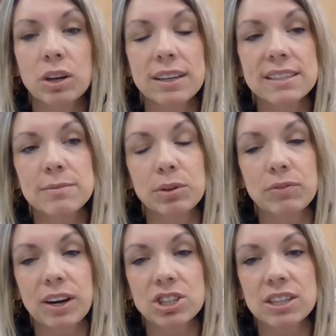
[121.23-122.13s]
or a decimal to
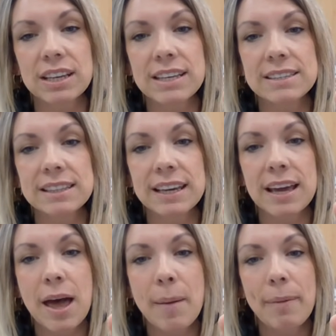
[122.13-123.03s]
fraction
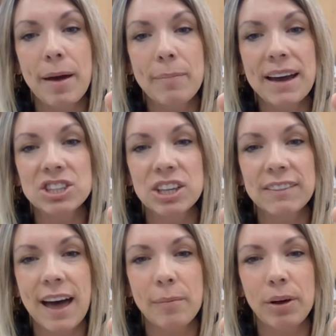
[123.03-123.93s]
easily by mashing
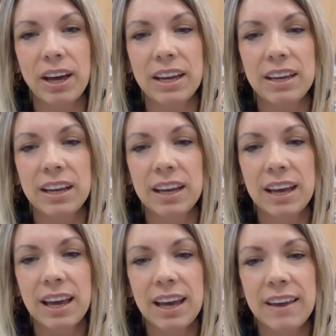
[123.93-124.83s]
that button
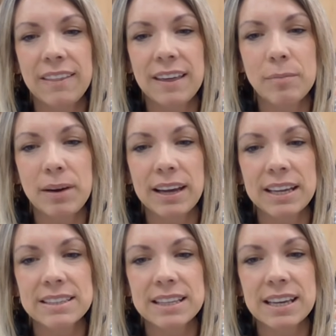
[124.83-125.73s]
and then by
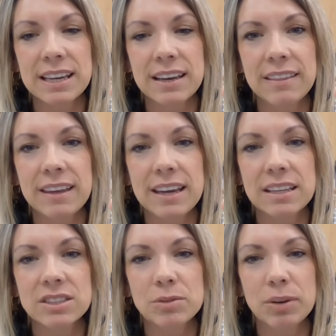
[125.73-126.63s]
hitting the
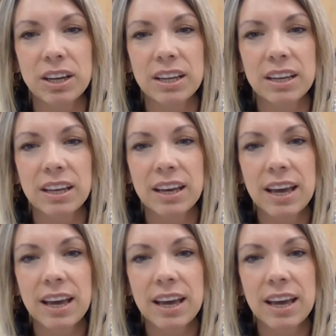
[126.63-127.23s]
enter button.